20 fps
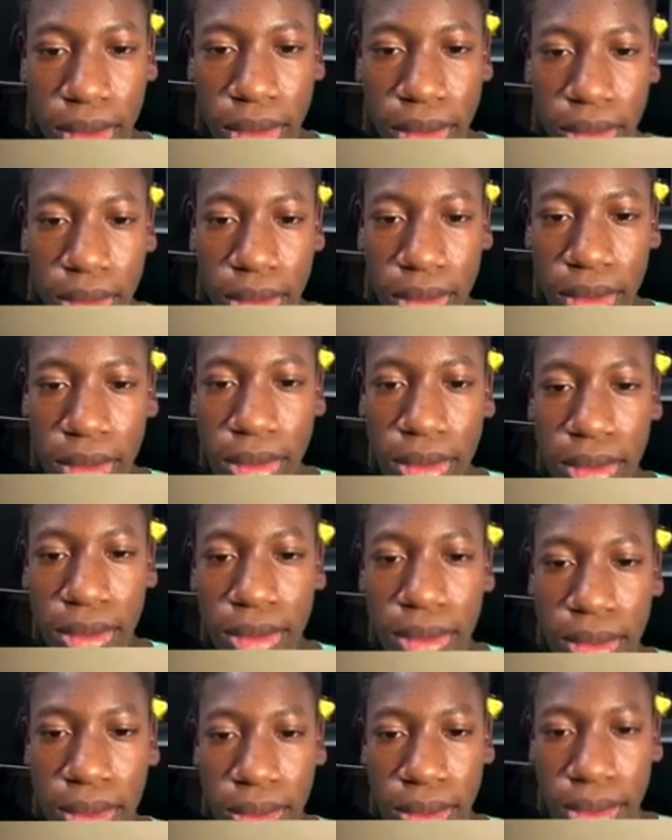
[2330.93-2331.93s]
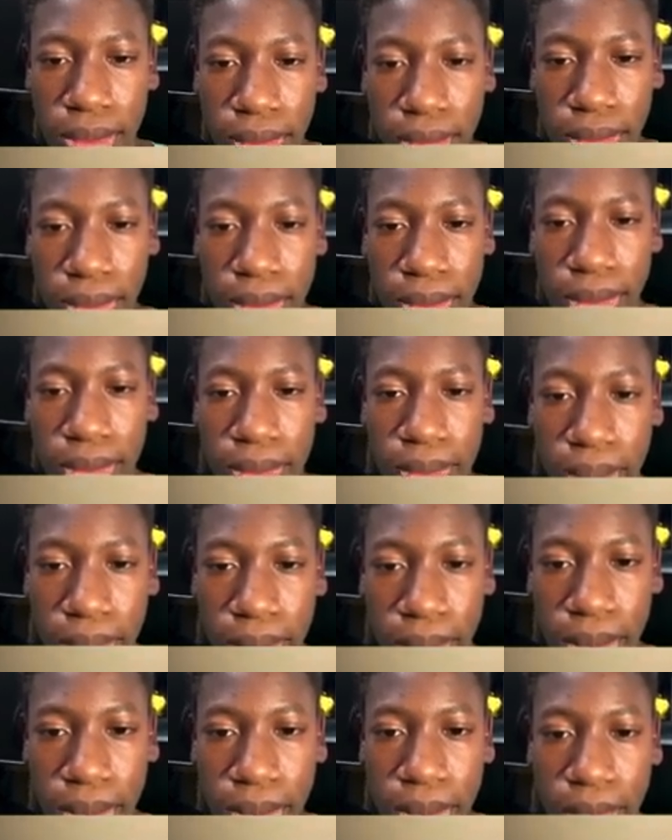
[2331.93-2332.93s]
that she was sorry about what she
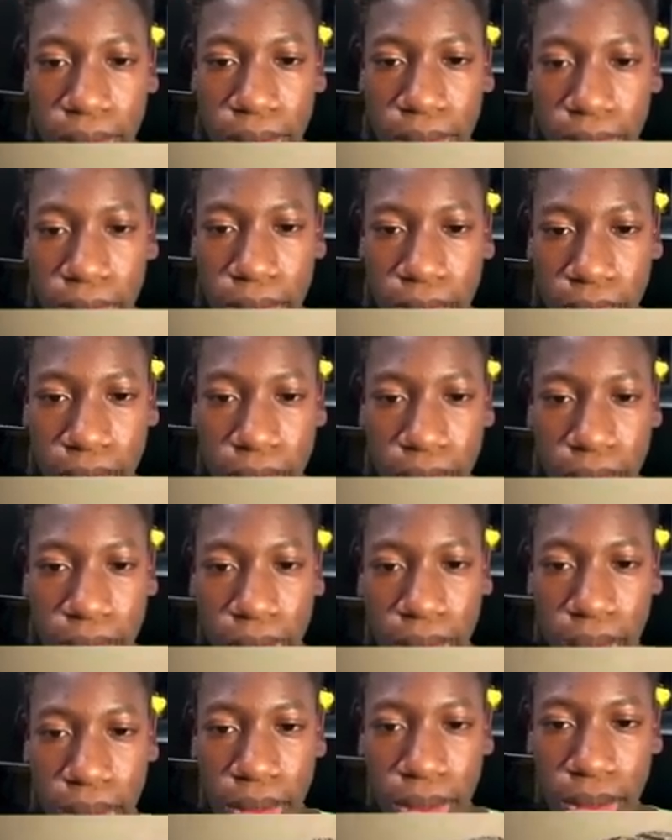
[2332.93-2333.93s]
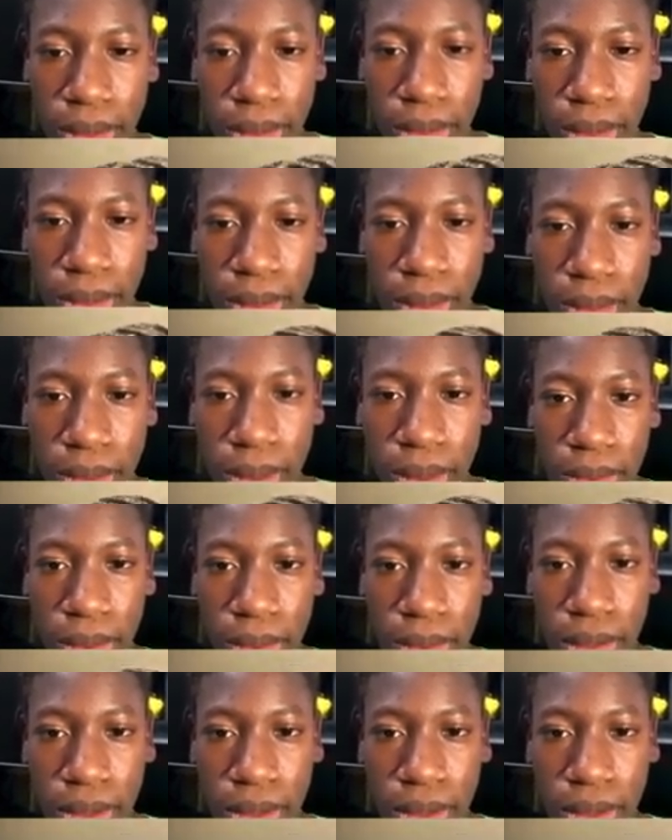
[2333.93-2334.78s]
said and everything else. I believe,